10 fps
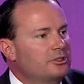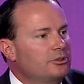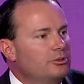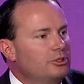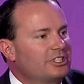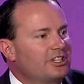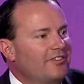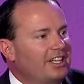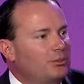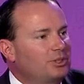to
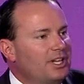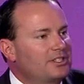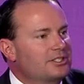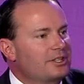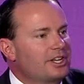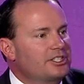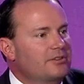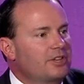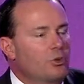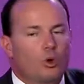develop legislation
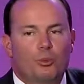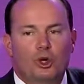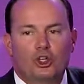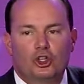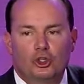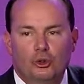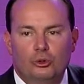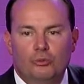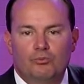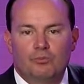that will put
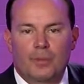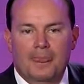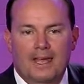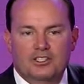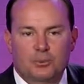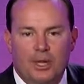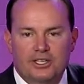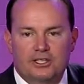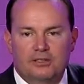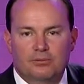you, as a
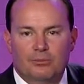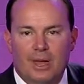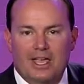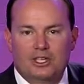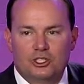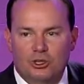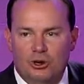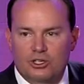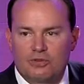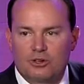patient, back in
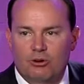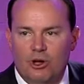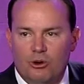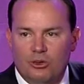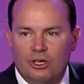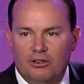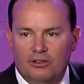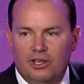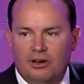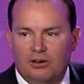charge of your own health
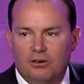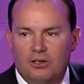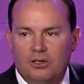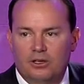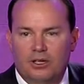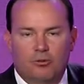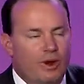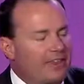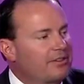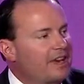care,
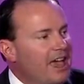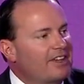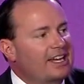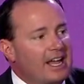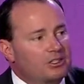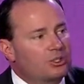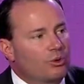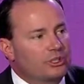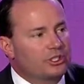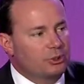rather than having it
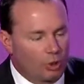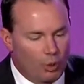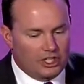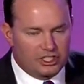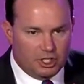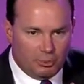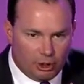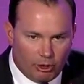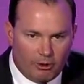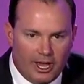outsourced to a Washington
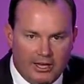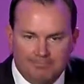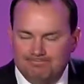bureaucrat.